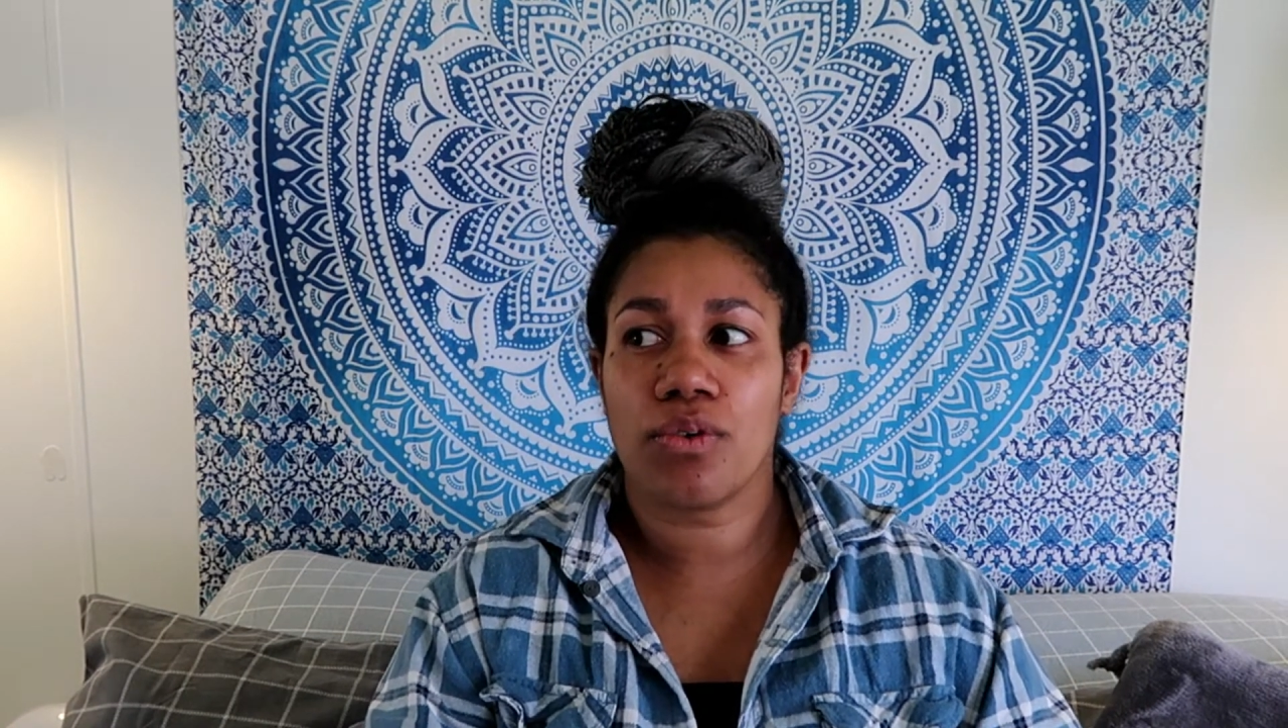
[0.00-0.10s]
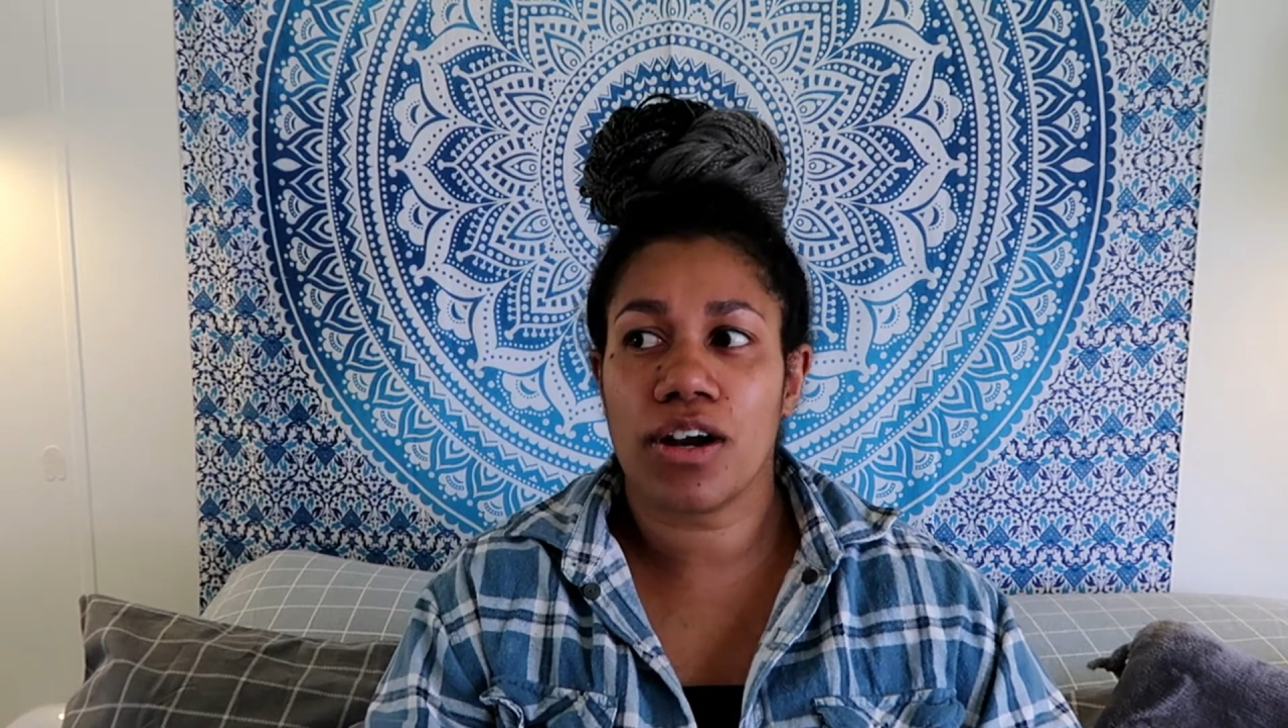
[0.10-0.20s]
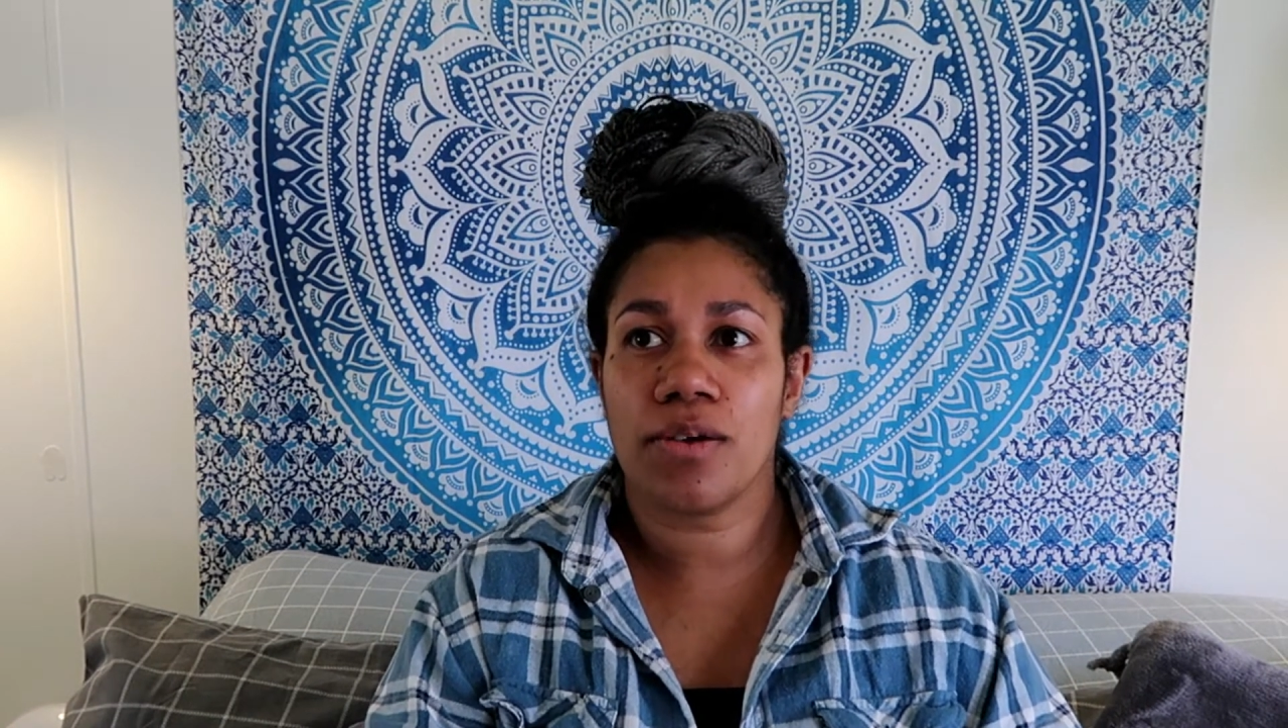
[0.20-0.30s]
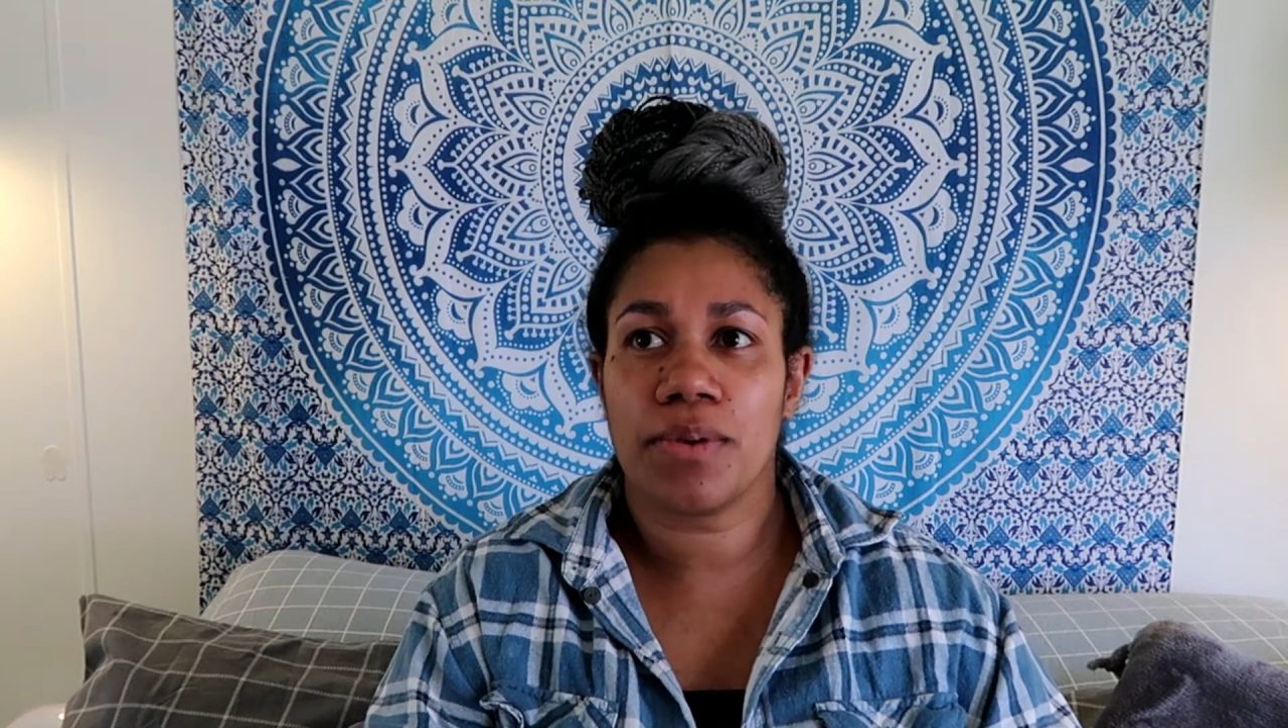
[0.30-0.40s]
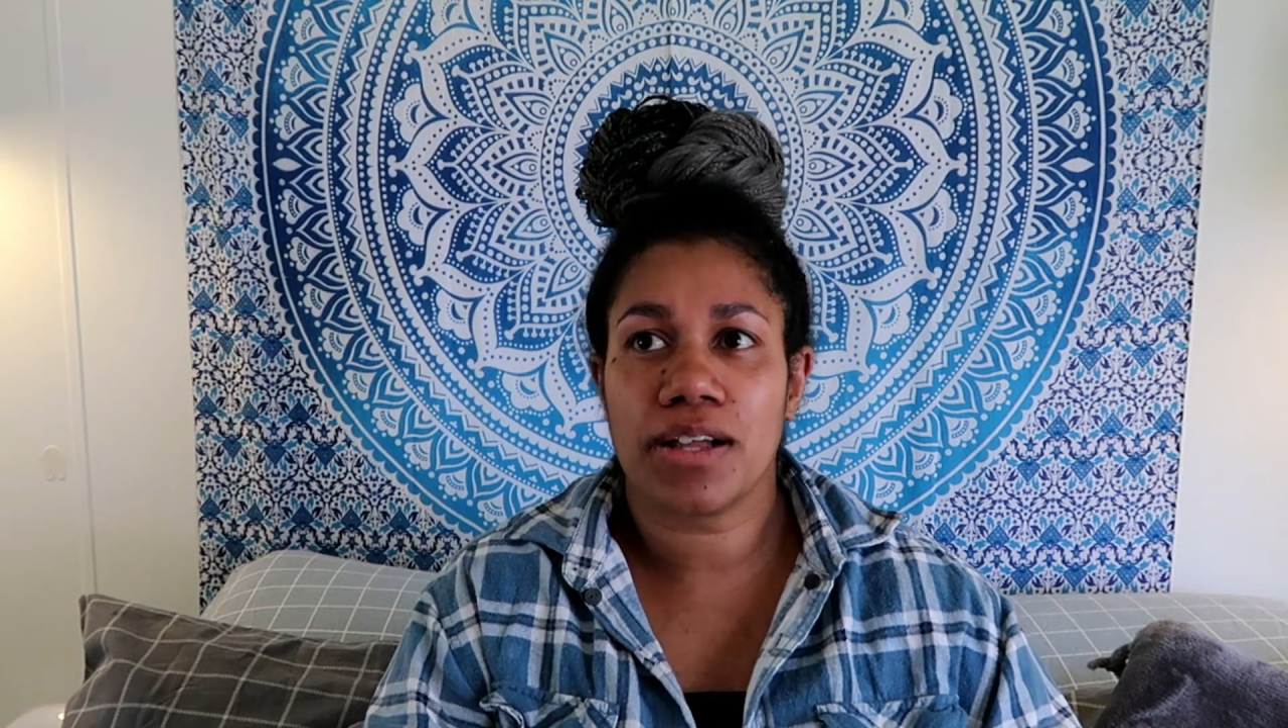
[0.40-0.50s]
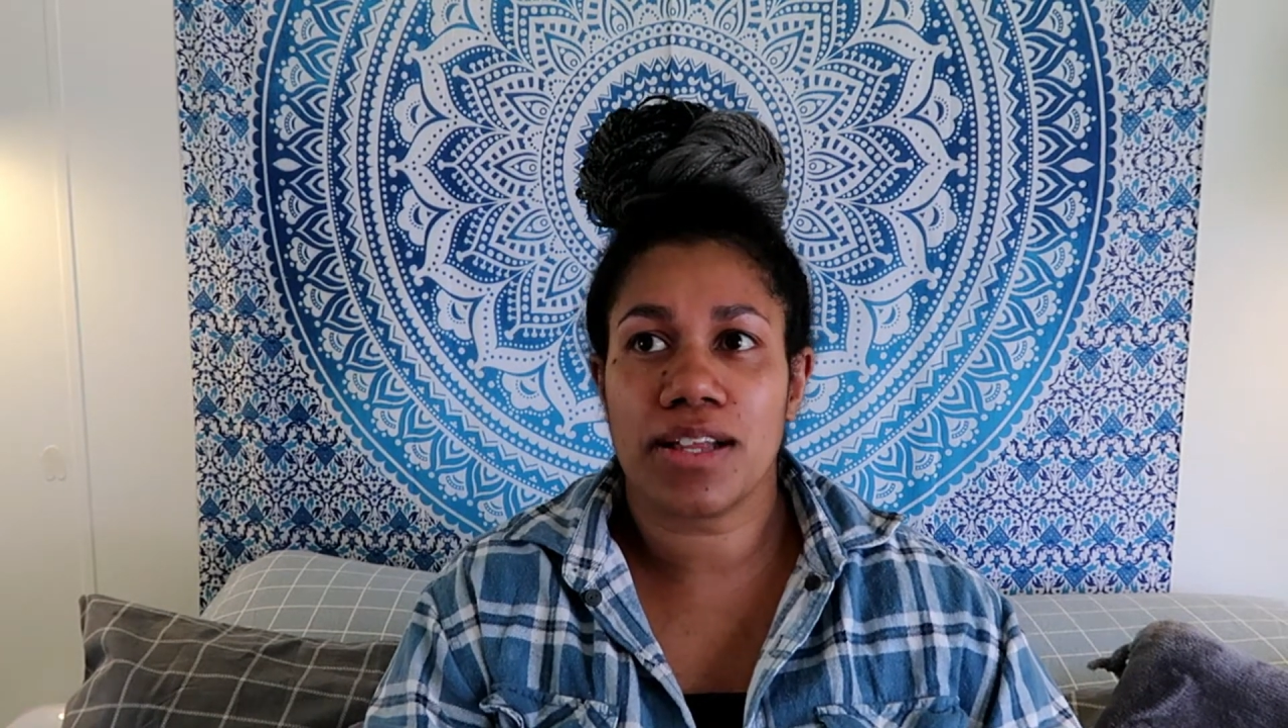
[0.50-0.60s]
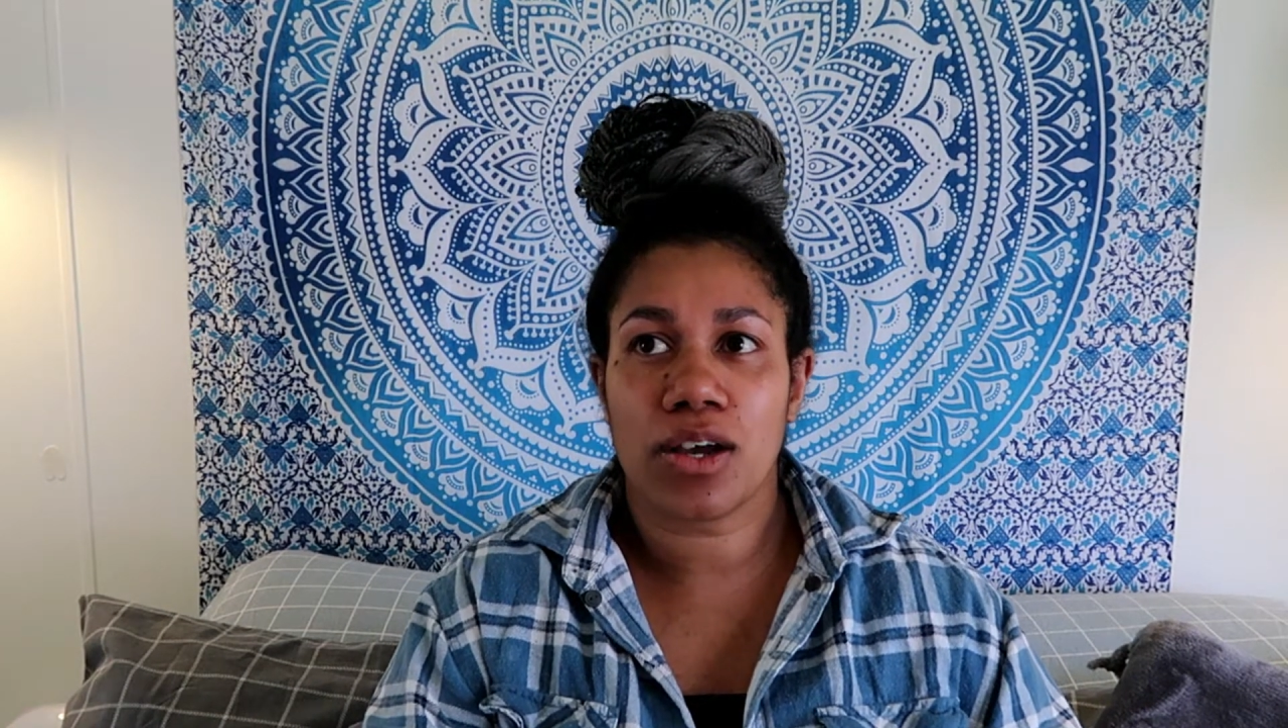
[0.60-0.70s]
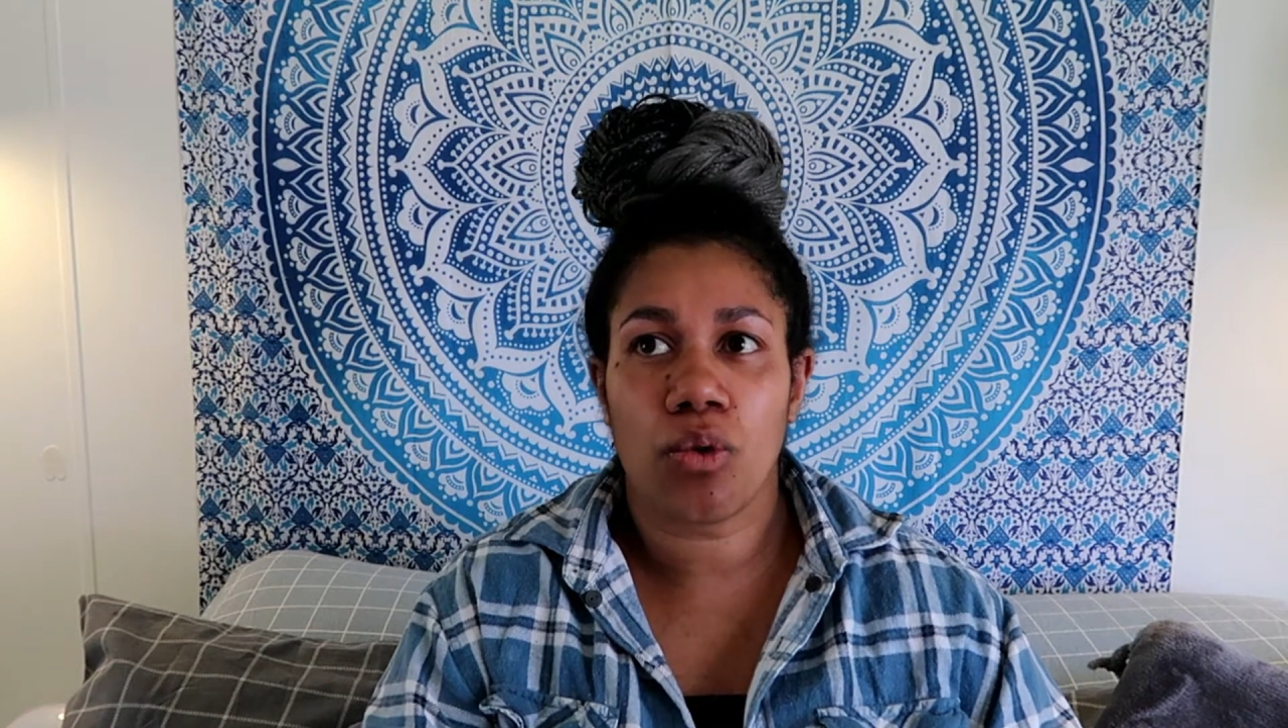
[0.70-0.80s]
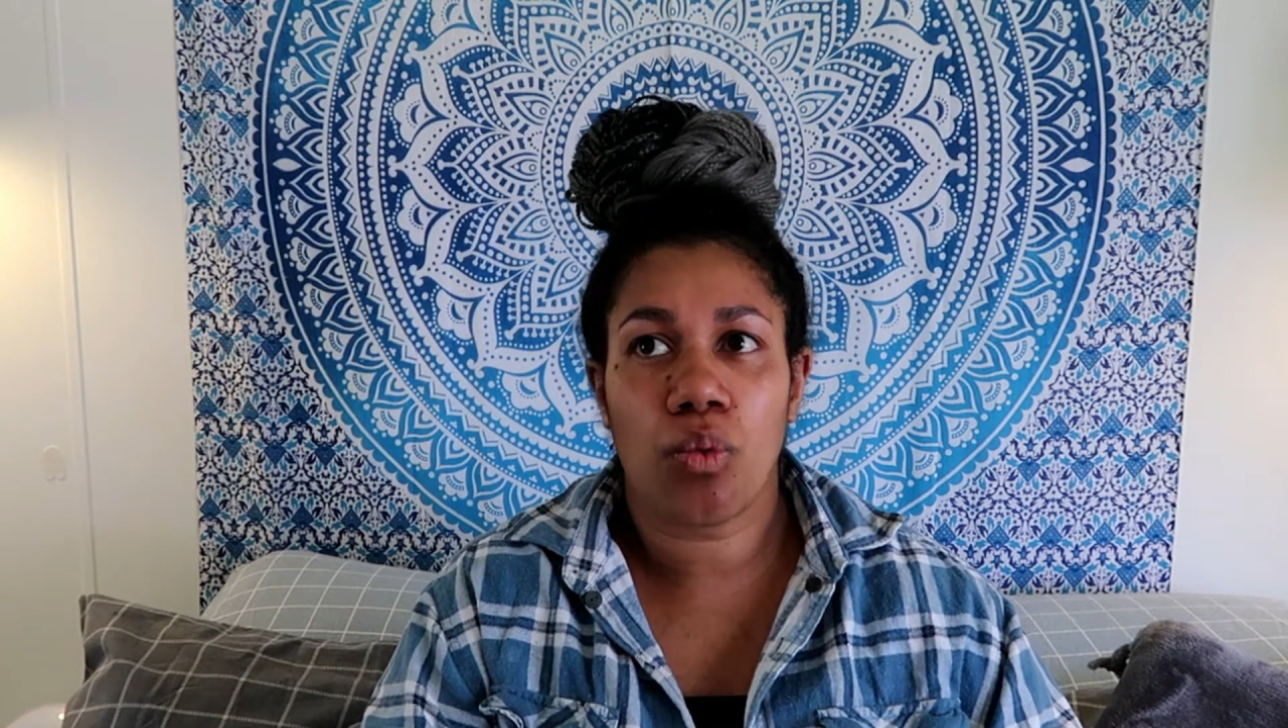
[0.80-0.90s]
worry about like